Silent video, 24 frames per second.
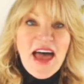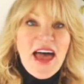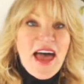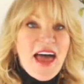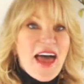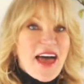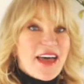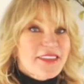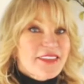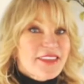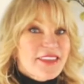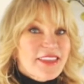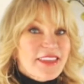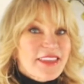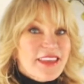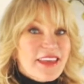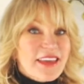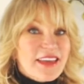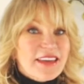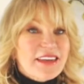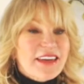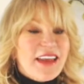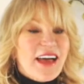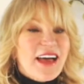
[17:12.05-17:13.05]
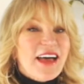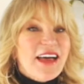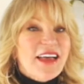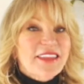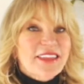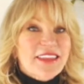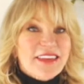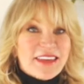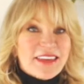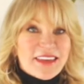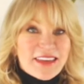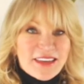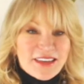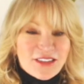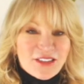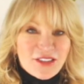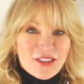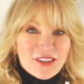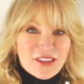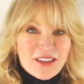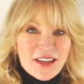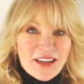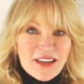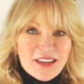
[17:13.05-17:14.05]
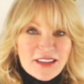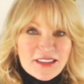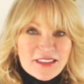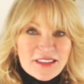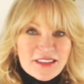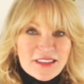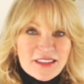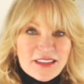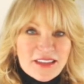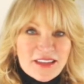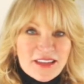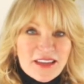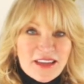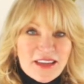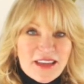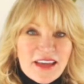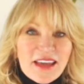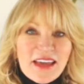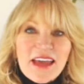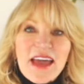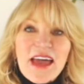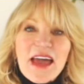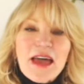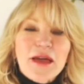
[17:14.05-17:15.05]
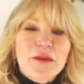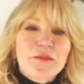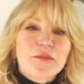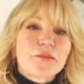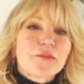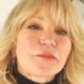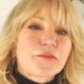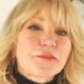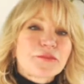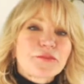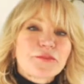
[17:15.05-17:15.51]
and then the intellect. And